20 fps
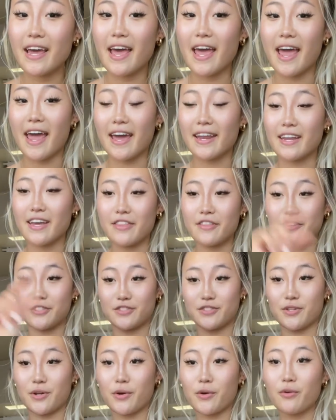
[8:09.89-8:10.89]
and the
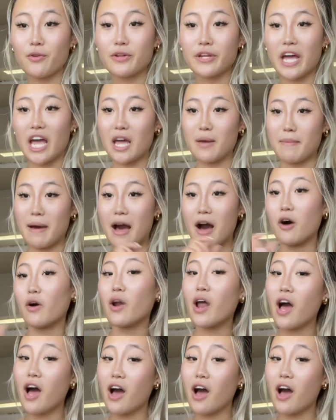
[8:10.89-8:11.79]
circle came out